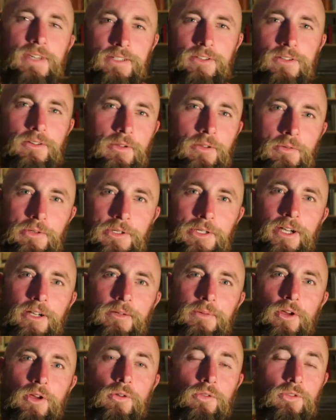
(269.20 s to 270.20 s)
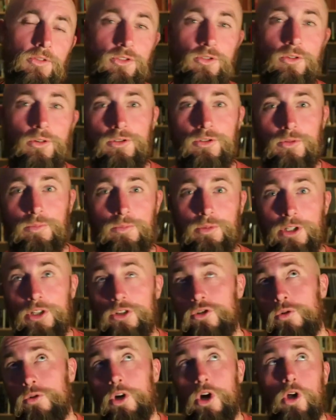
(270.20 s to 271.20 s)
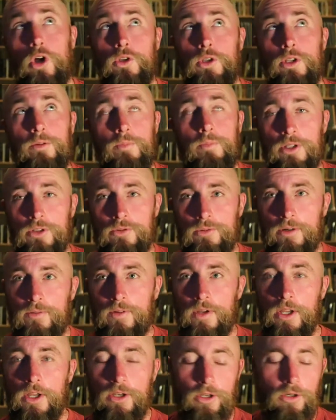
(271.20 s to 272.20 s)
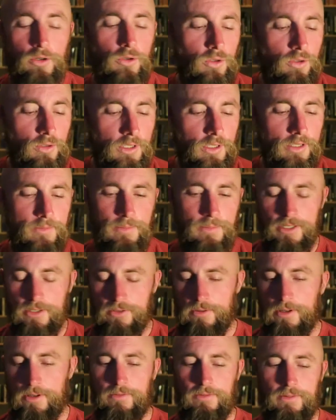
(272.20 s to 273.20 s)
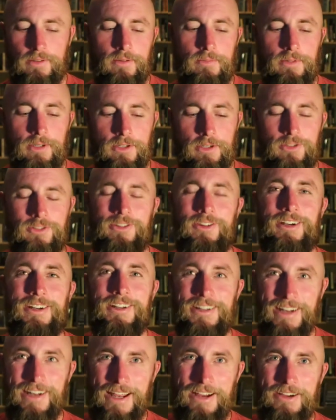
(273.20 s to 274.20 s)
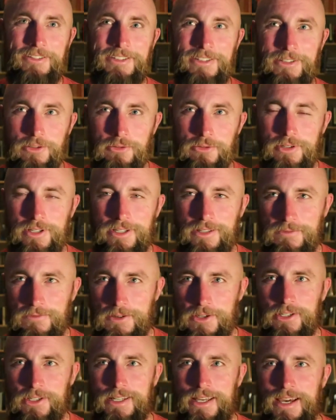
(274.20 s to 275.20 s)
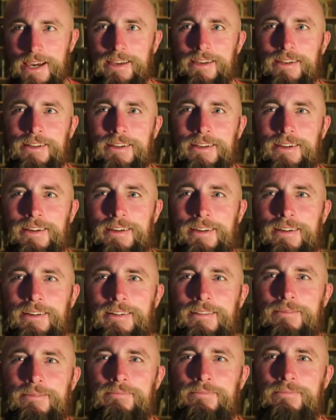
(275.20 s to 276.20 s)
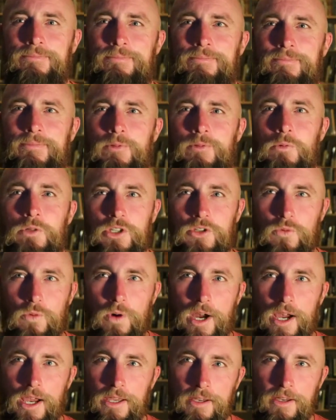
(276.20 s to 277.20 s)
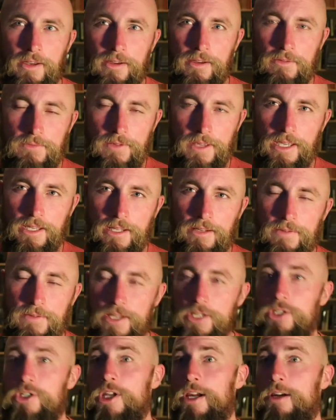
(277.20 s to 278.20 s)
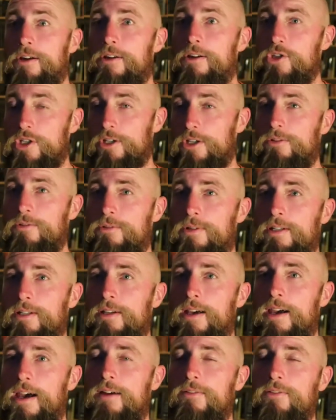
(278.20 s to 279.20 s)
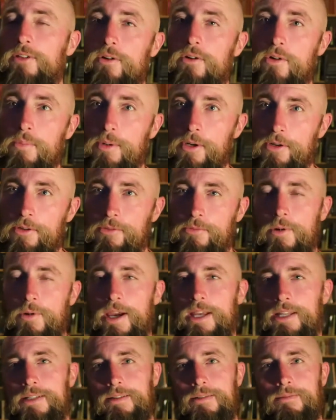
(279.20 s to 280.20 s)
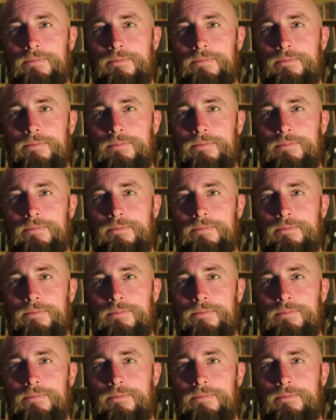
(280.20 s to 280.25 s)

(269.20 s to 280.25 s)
I don't know what they're talking about. Oh, the soil's depleted, so we all need B12. No, you need B12 because you're on an inherently nutrient-deficient diet, which is why vegan and vegetarian children have lower birth weight.